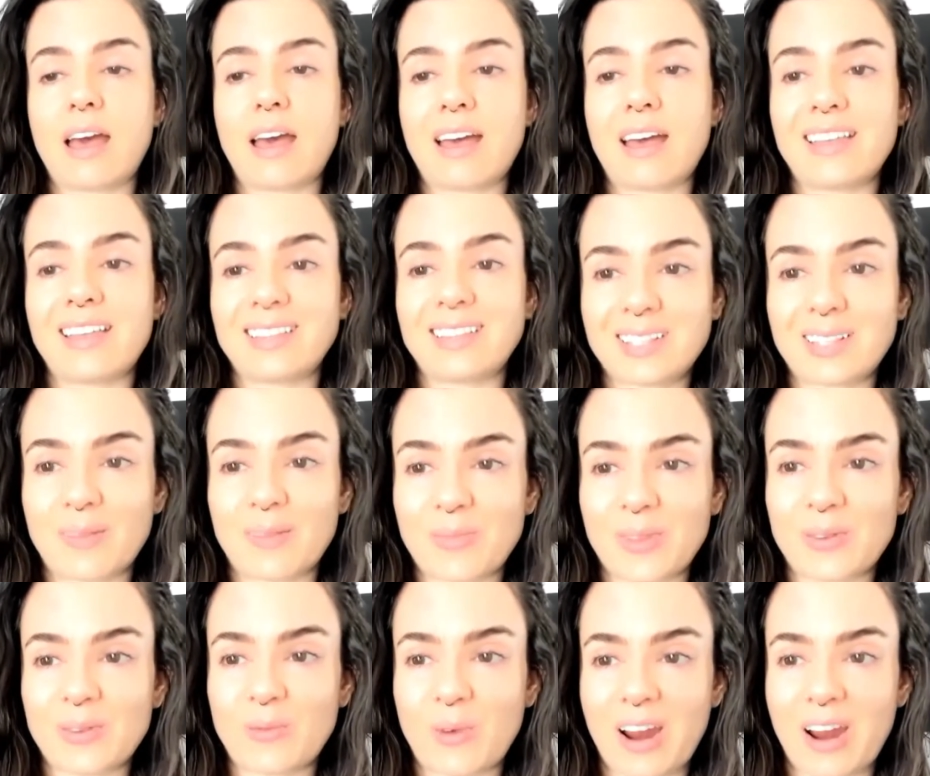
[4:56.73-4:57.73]
it's
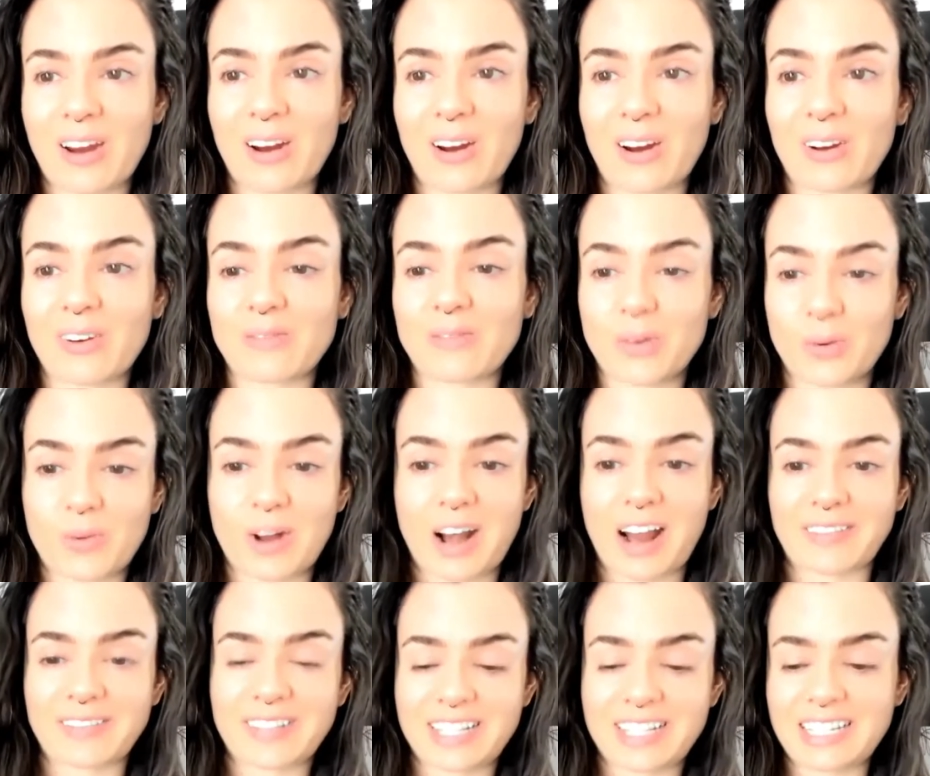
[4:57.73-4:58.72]
something where, from what
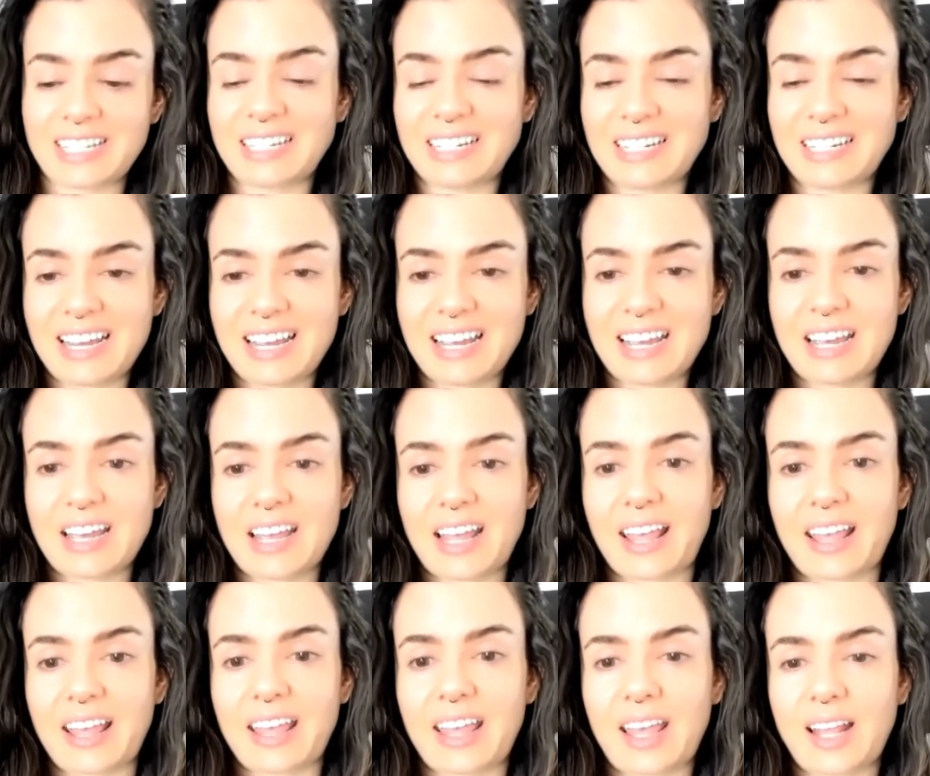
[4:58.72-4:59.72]
I've seen,
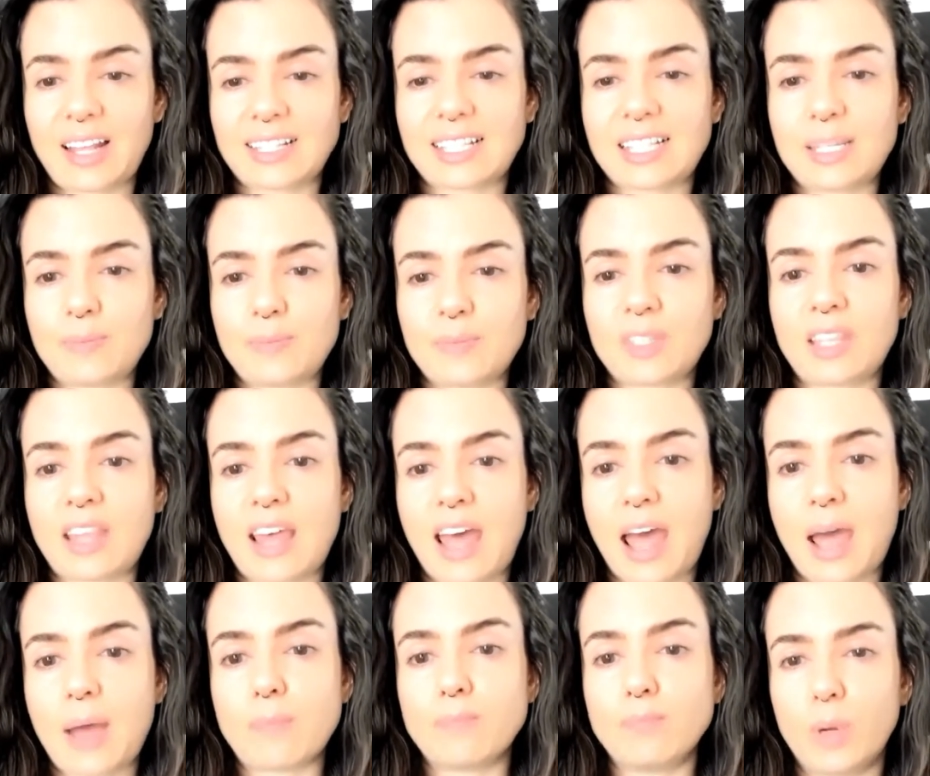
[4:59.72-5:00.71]
it seems
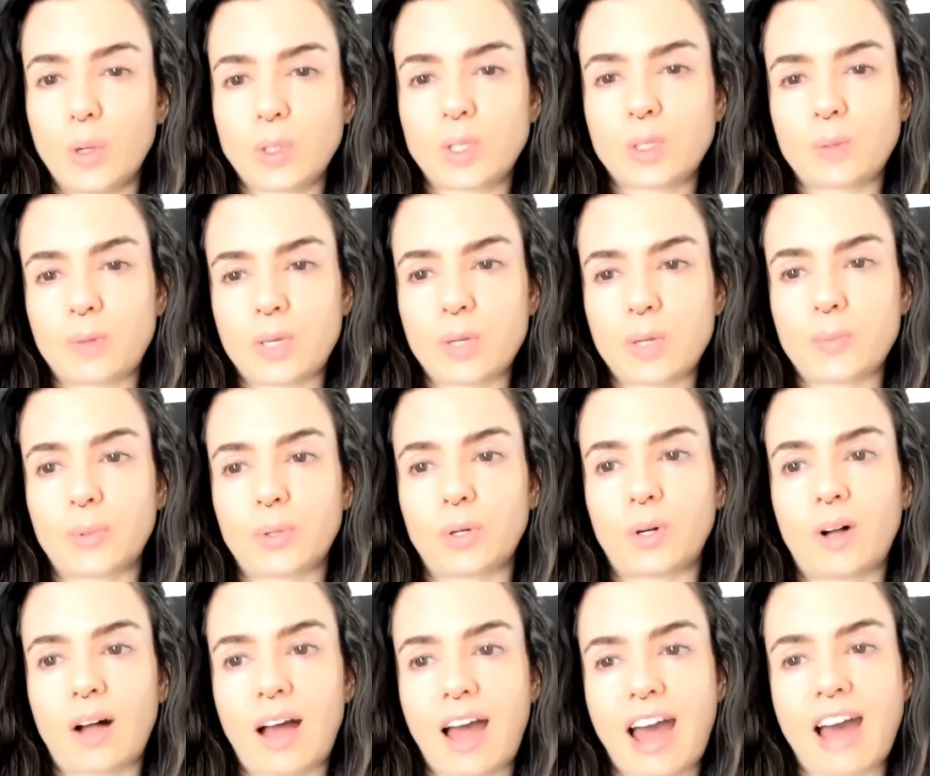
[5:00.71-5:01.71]
that most
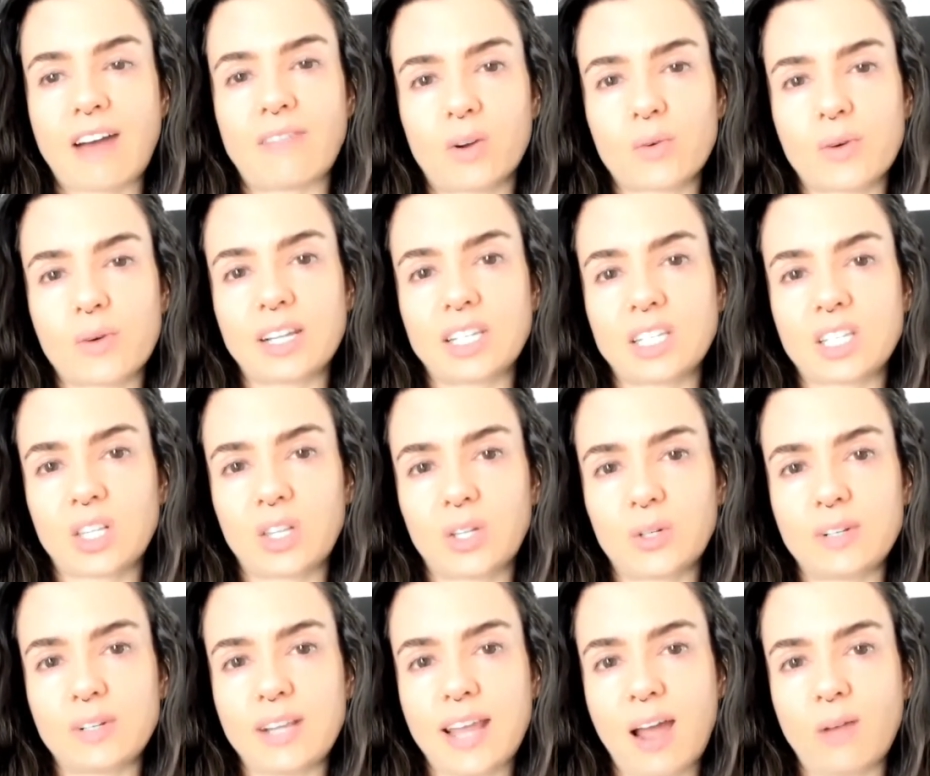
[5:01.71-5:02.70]
people have already
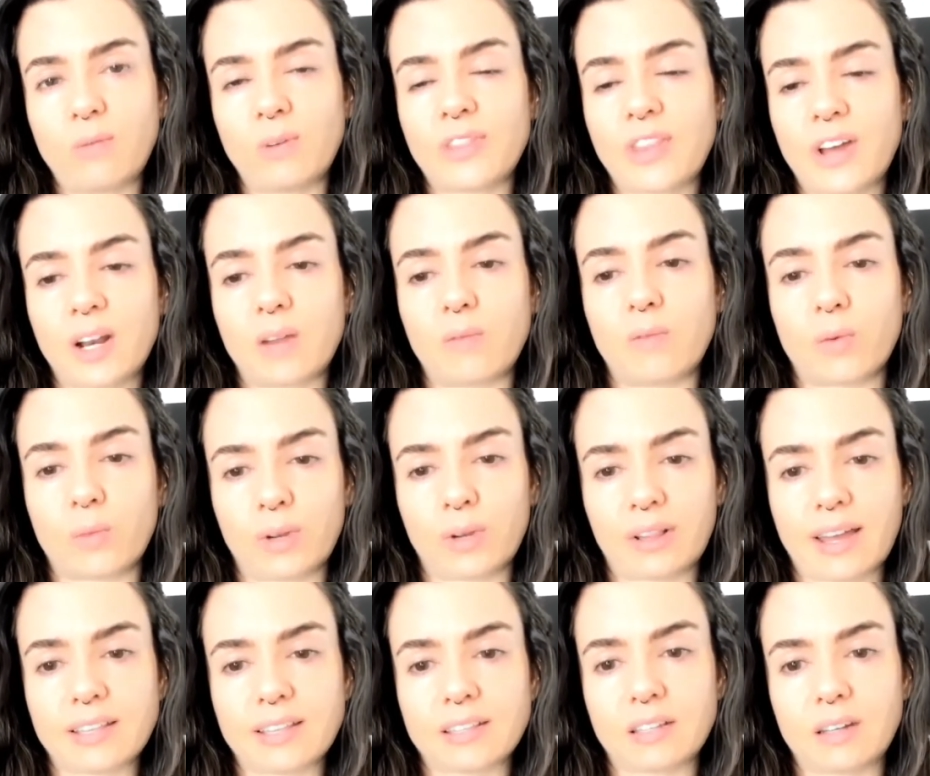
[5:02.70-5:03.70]
slowed down without even
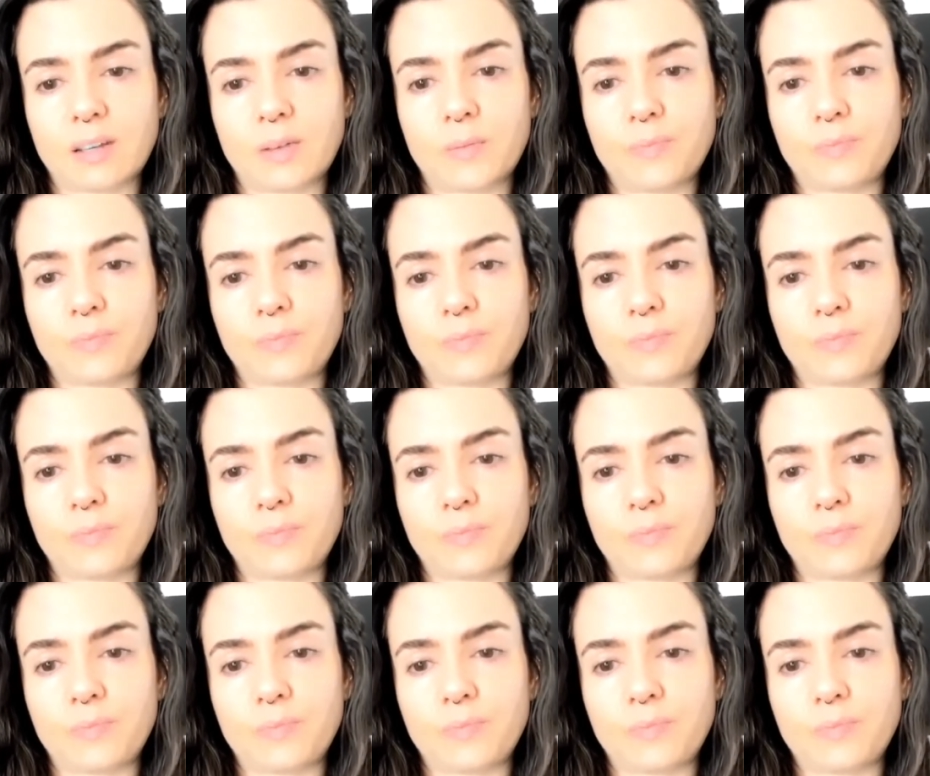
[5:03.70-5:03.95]
realizing it.